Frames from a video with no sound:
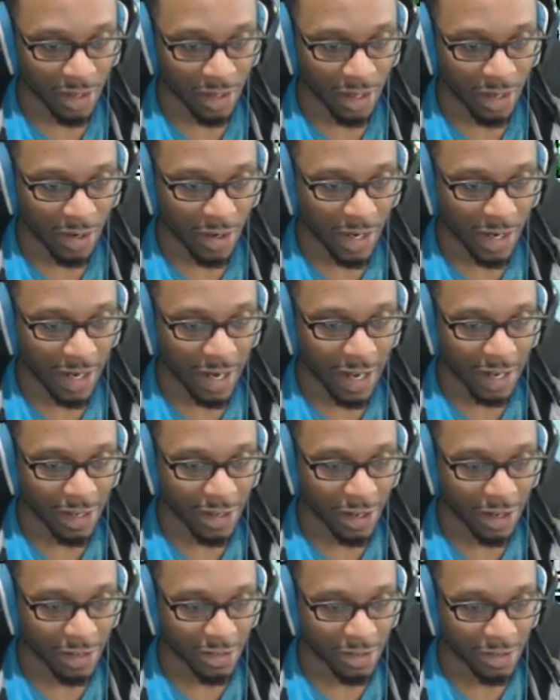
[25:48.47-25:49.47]
Oh, I
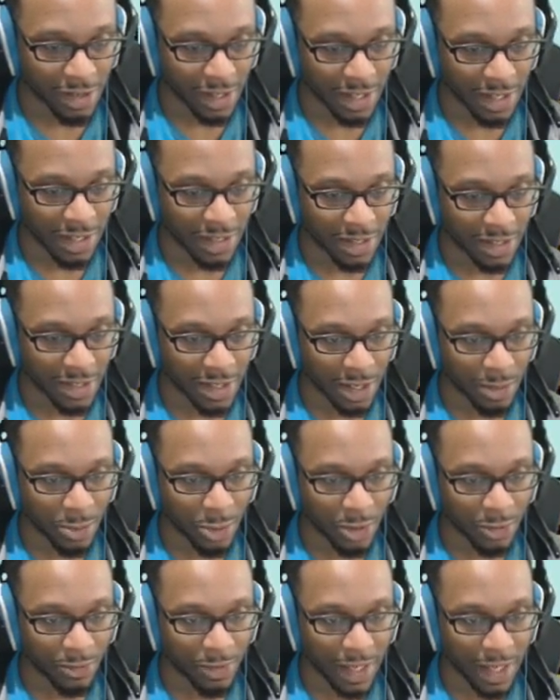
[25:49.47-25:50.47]
could also say that the
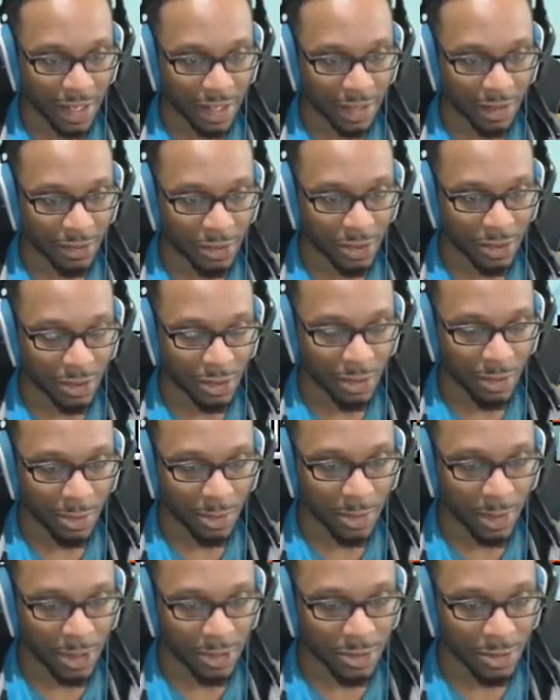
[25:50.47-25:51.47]
checkpoint flag gives you a super
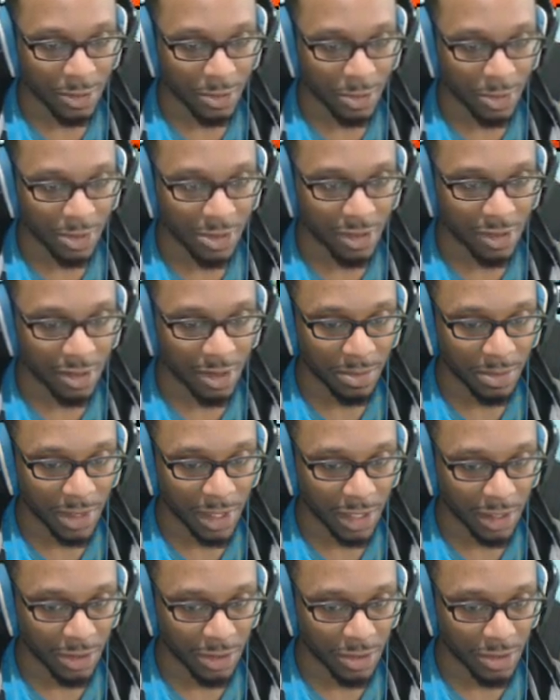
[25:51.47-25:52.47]
mushroom, which is something
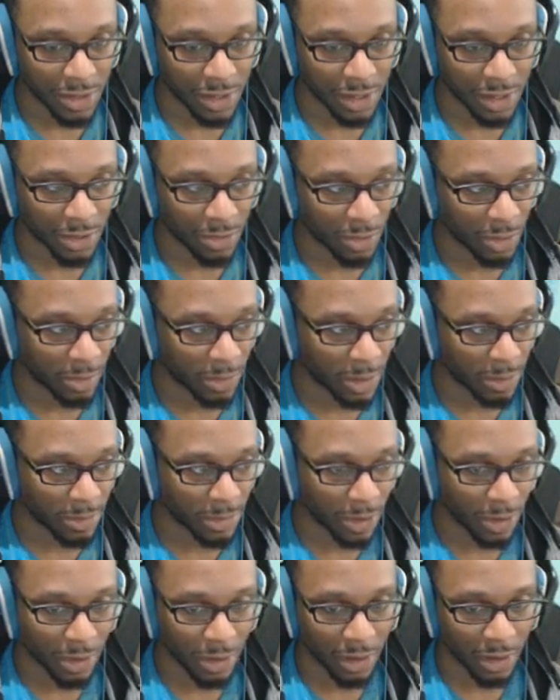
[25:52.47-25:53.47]
I usually don't
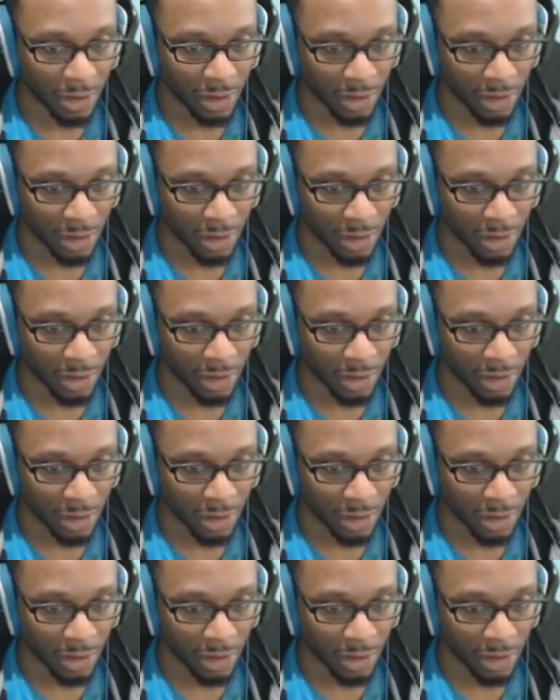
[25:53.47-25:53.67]
remember.